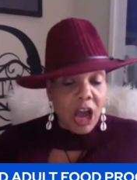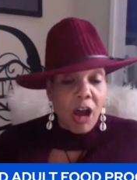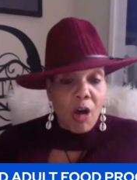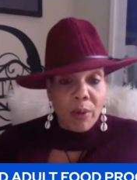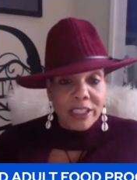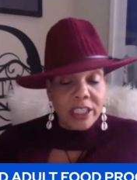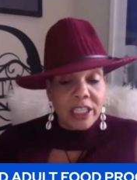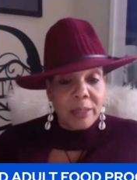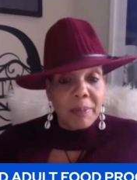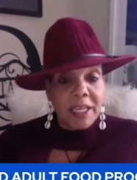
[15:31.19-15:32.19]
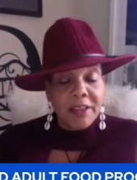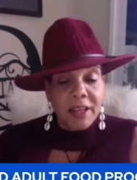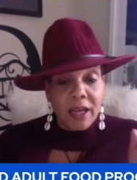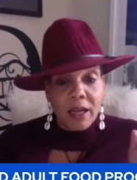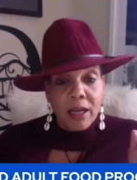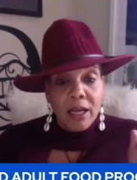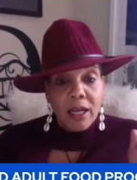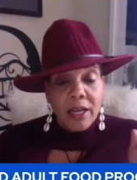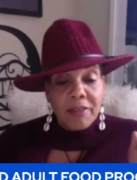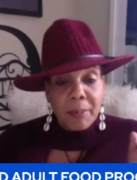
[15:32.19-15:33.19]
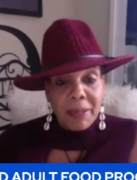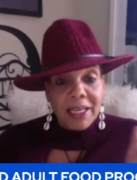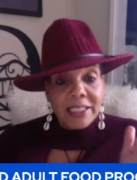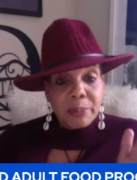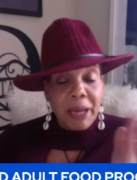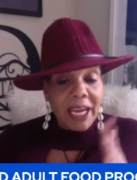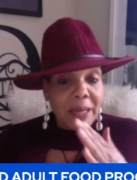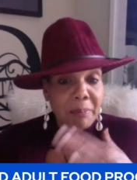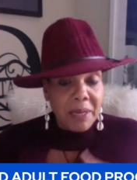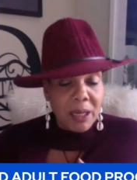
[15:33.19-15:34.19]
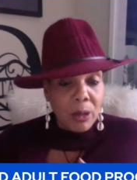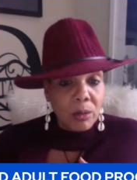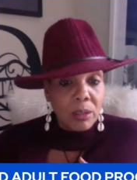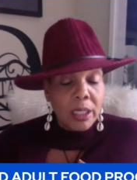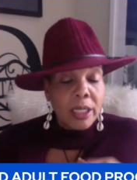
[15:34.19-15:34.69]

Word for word: always gonna be the the biggest paying meal